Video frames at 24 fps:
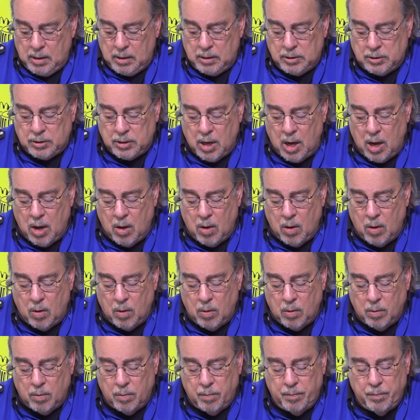
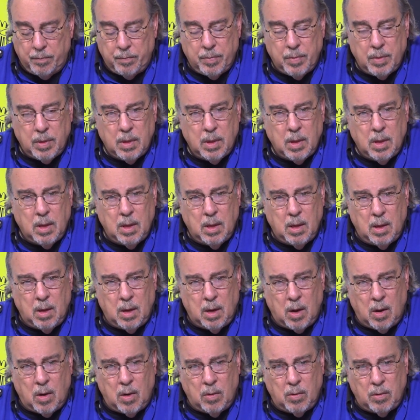So, you
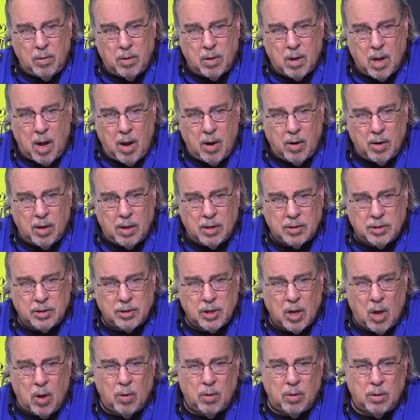know, your car gets
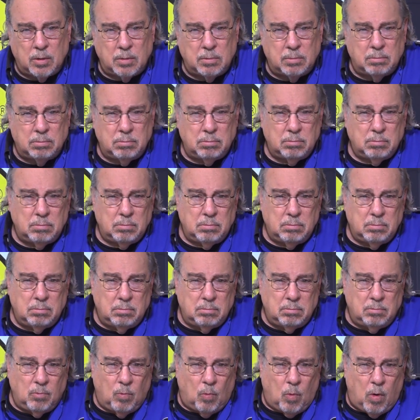sold,
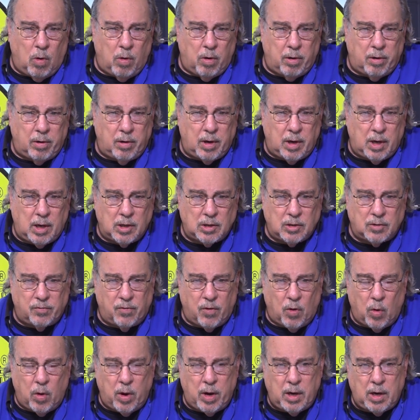warranty is
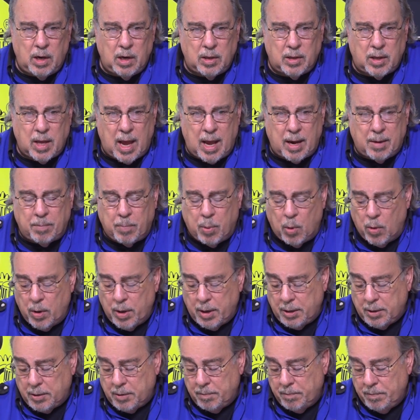void at that
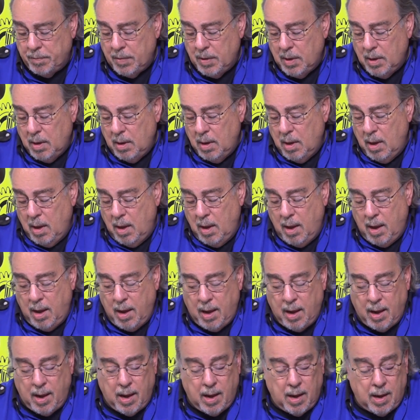point,
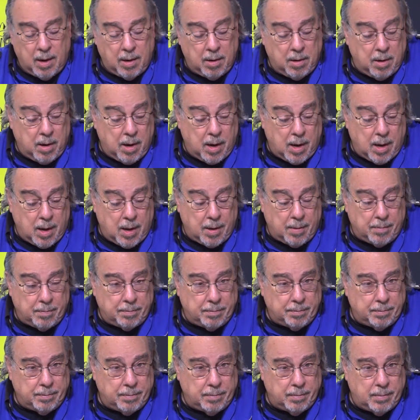and
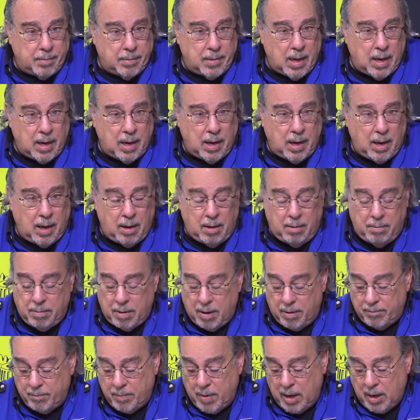they
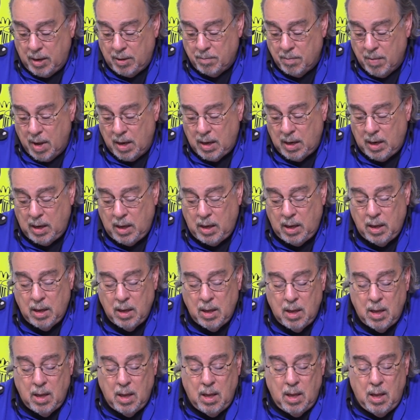have made money,
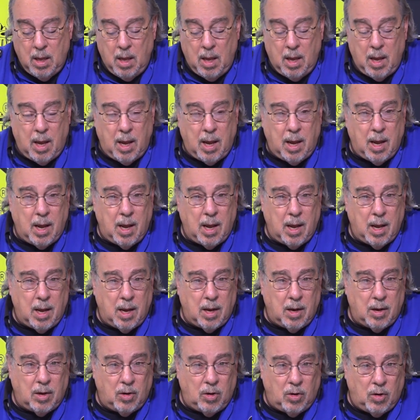
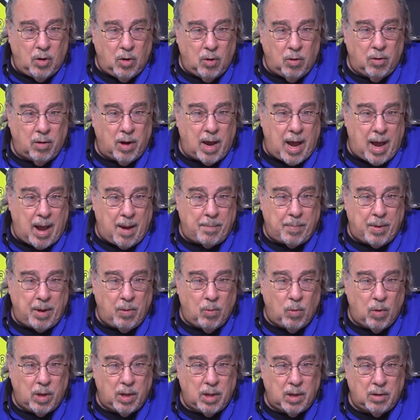and you're happy
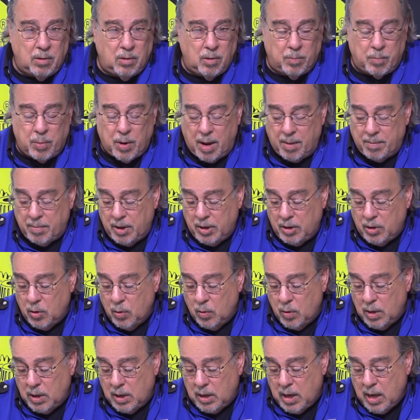with it. You'll probably
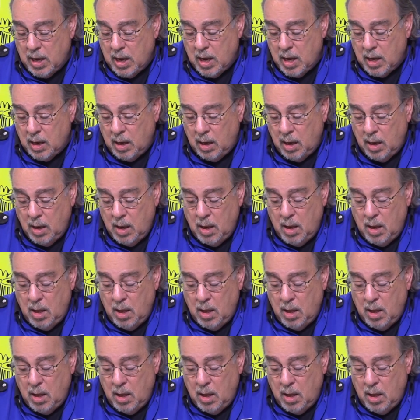do it again